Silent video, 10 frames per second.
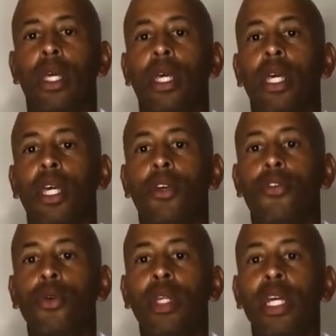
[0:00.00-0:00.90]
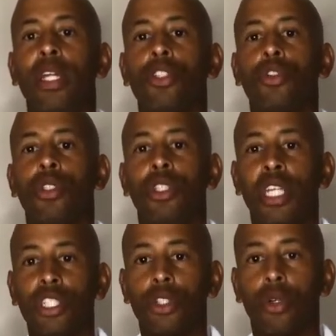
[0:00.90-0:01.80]
If you need a
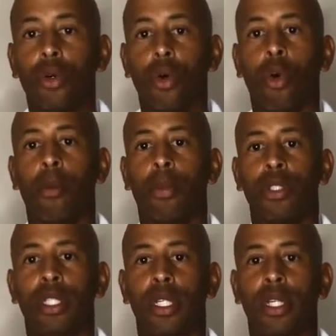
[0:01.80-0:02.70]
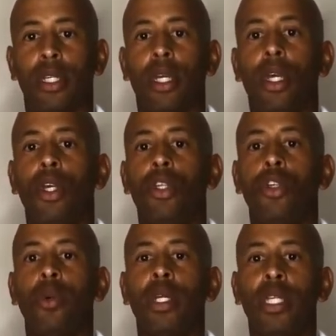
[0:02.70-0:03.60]
traditional court proceeding, you
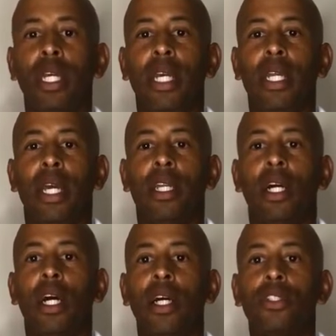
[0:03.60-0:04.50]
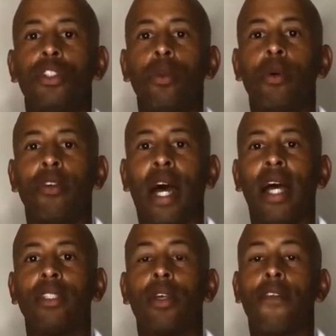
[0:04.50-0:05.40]
would need an
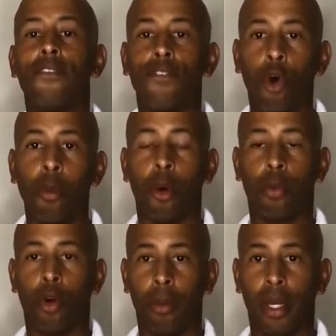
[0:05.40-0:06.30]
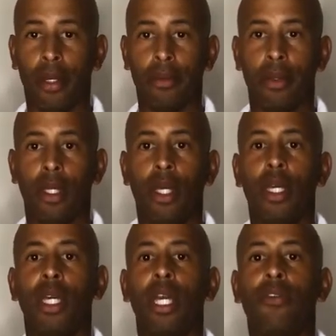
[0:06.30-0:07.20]
unsupervised formal probate.
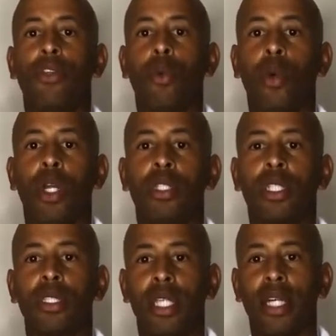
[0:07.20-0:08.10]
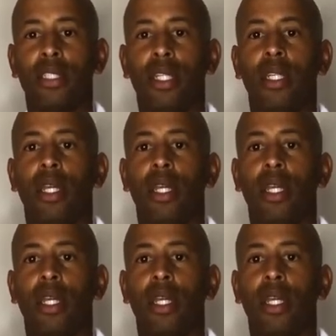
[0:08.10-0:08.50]
If the will is contested,